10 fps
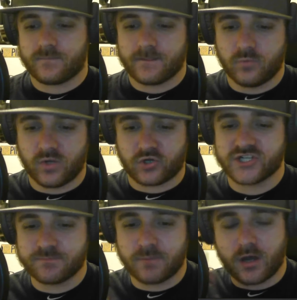What
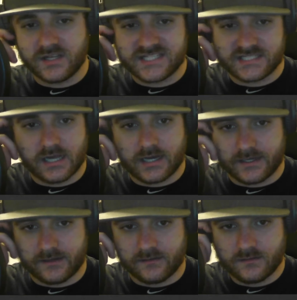Chris Paul has
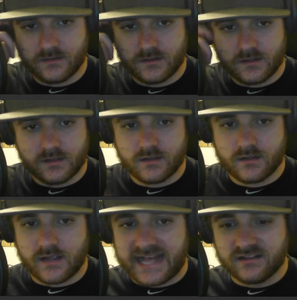done,
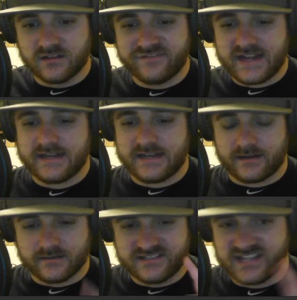
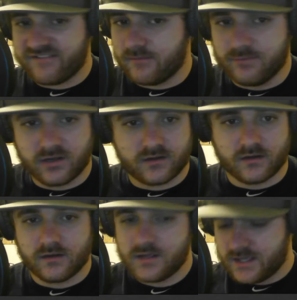elevating Devin
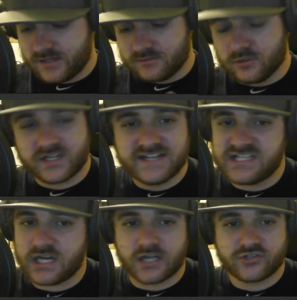Booker. Look at
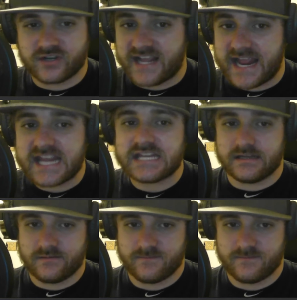DeAndre Ayton.